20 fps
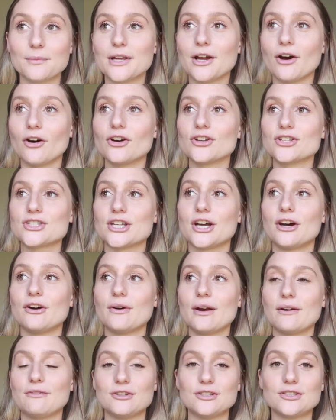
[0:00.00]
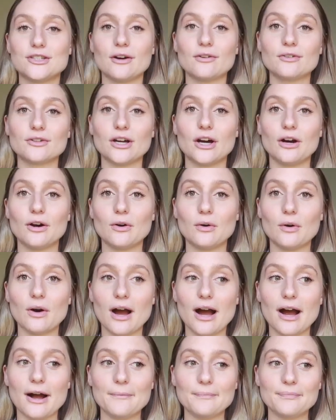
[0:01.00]
We also, if you don't know,
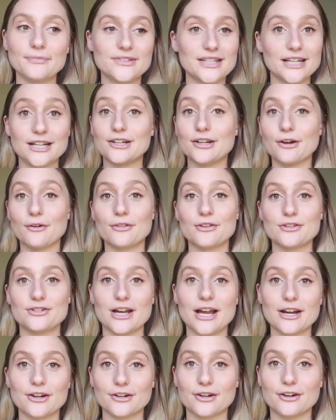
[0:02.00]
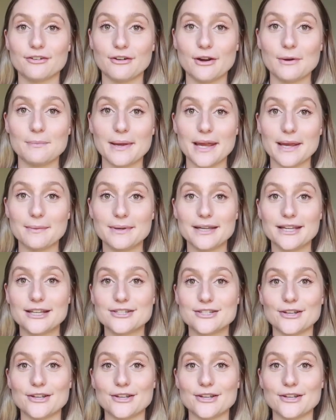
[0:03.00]
didn't know the gender of our baby.